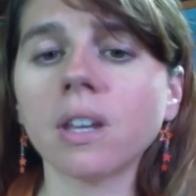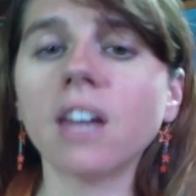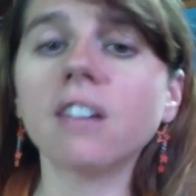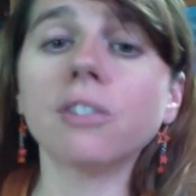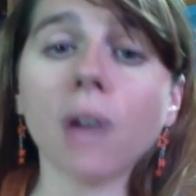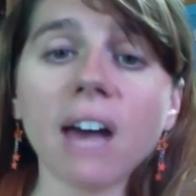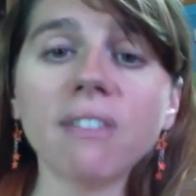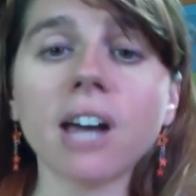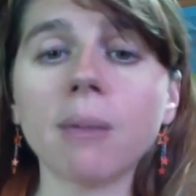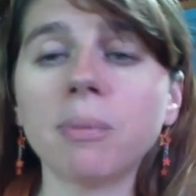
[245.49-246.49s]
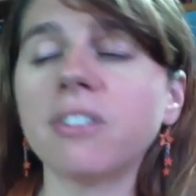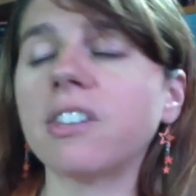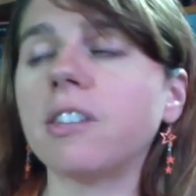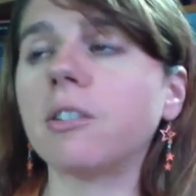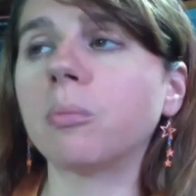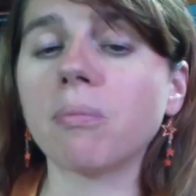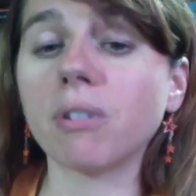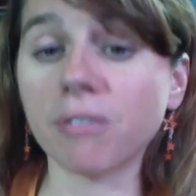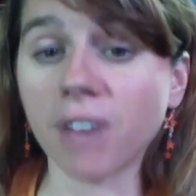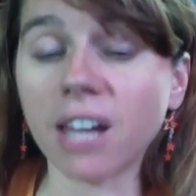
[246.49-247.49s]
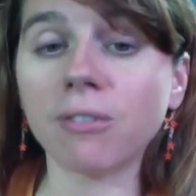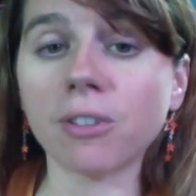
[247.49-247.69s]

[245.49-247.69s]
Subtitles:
And if you have copies that you can provide